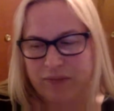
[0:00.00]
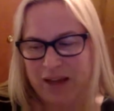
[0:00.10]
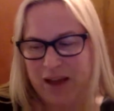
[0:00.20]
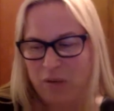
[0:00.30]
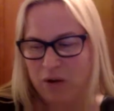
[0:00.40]

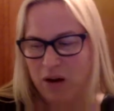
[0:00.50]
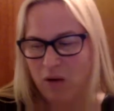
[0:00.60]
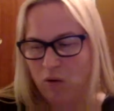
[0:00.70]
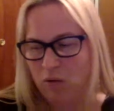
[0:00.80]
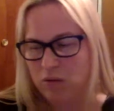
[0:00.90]
I don't
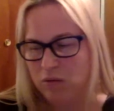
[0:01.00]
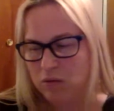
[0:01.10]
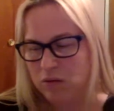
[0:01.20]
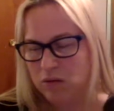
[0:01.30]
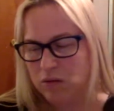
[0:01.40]
know.
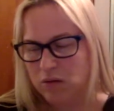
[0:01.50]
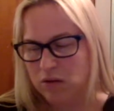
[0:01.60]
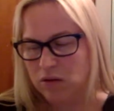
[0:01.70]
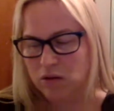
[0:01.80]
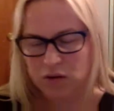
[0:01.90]

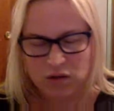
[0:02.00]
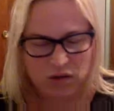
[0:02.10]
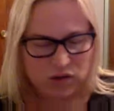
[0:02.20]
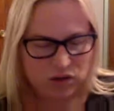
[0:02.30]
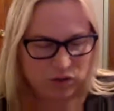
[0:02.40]

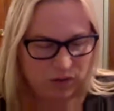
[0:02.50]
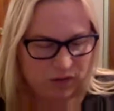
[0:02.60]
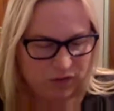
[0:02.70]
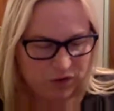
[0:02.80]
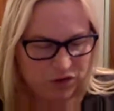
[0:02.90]
Doreen
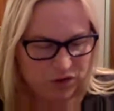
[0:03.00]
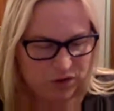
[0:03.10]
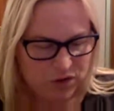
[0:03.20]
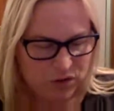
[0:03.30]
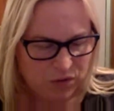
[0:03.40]
Virtue used
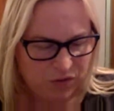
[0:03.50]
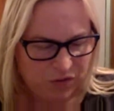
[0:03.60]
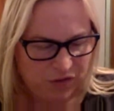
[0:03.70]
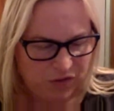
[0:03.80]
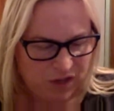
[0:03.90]
to do it for
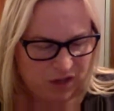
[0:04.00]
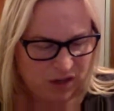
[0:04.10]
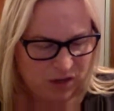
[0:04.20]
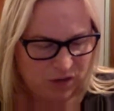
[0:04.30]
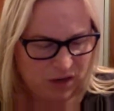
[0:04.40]

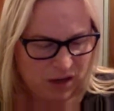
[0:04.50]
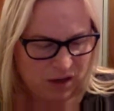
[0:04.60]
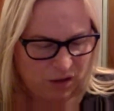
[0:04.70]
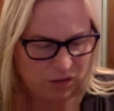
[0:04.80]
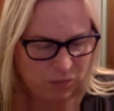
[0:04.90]

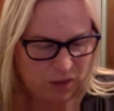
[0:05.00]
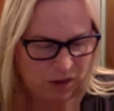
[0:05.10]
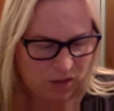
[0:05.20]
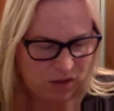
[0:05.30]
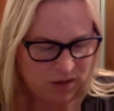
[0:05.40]
$1,500, but I
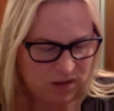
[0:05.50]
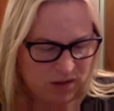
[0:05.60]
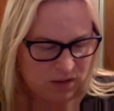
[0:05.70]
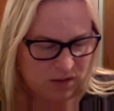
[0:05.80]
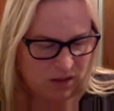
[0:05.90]
don't
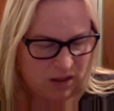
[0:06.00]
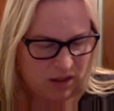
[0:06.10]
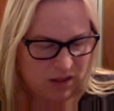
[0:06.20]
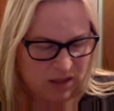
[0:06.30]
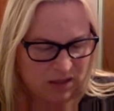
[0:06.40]
necessarily think
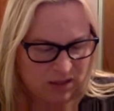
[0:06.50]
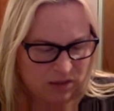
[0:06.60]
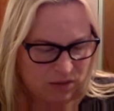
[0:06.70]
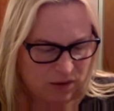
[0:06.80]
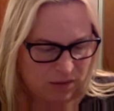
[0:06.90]
that sounds
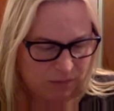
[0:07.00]
right.